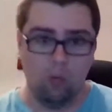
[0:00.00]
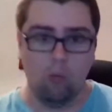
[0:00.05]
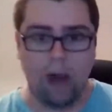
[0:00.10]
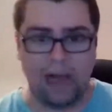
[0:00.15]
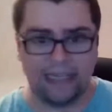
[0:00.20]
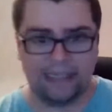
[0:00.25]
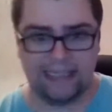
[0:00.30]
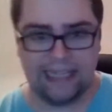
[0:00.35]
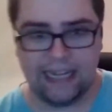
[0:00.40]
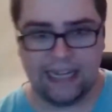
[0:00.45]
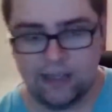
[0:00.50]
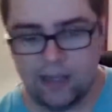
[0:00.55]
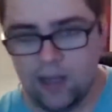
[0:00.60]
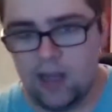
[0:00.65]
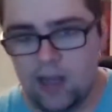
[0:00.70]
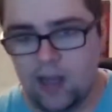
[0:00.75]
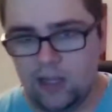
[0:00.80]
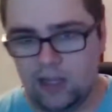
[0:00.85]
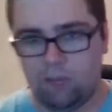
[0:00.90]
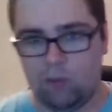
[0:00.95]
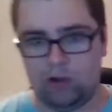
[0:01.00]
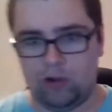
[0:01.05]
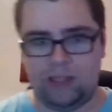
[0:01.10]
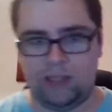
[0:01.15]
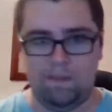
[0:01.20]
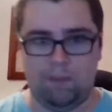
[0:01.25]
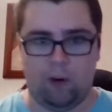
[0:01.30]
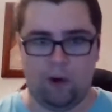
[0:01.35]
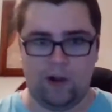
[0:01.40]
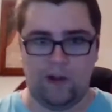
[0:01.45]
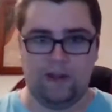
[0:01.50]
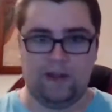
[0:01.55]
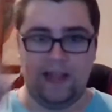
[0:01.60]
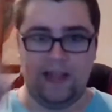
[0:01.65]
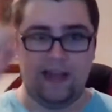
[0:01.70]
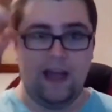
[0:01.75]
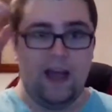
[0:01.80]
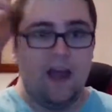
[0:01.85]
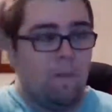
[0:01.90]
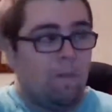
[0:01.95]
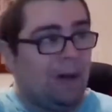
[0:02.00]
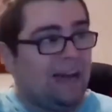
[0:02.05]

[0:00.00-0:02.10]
why is that the most important thing?